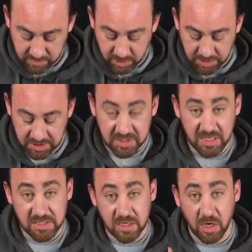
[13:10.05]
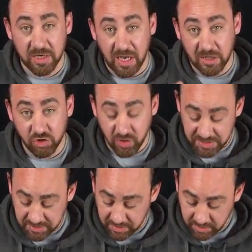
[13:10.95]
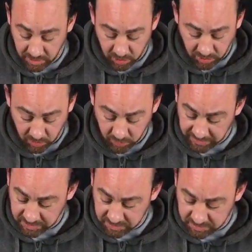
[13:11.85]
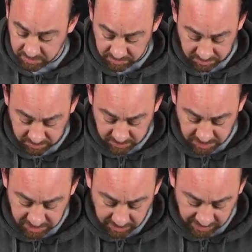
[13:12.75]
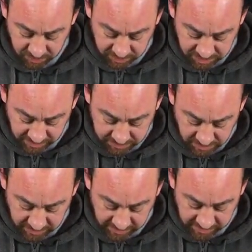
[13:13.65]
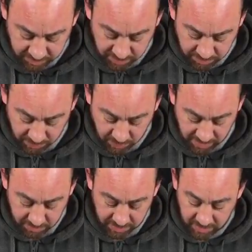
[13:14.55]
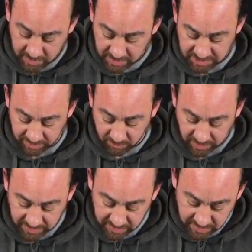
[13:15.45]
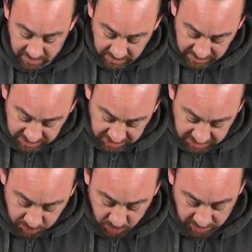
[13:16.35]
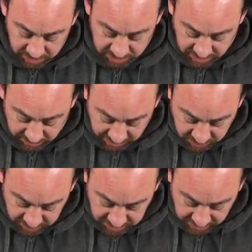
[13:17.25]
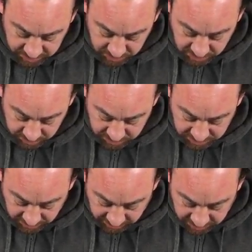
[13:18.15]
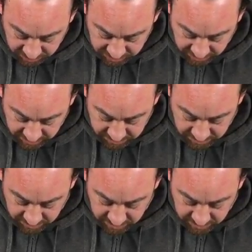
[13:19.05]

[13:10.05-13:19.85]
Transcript: You just need to kind of undress it and look at where the geometric shapes are and how they've been built up. It generally is just putting geometric shapes on top of geometric shapes.